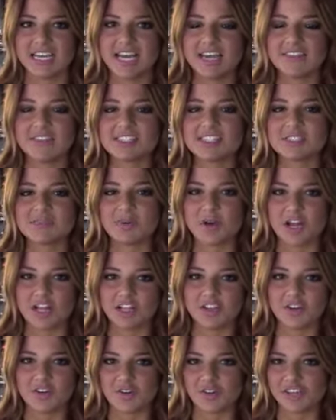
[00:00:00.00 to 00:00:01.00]
This is
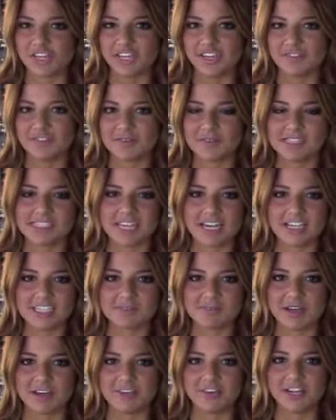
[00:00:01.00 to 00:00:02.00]
Bonnie Olick from the Dallas
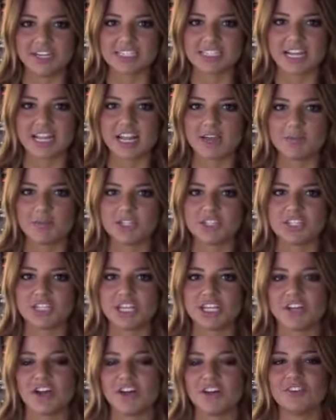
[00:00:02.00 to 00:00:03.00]
Mavericks, and I'm
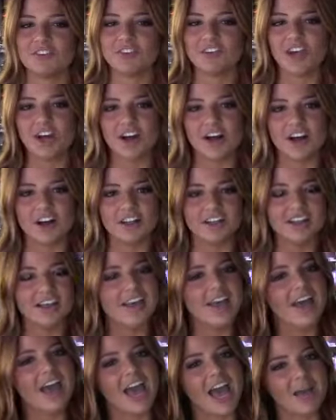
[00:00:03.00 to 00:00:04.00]
wishing all of y'all
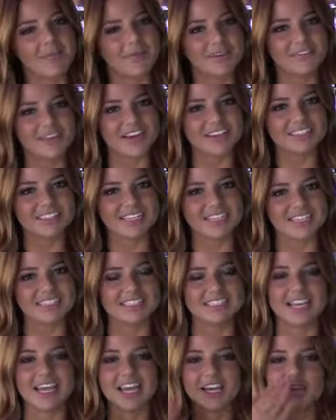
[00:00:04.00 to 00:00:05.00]
a happy Valentine's
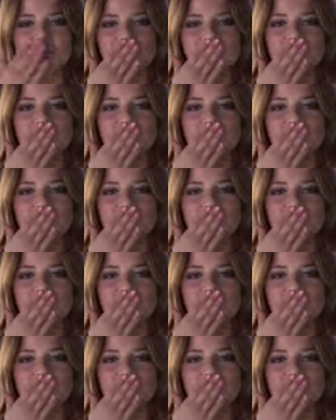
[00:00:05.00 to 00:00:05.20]
Day.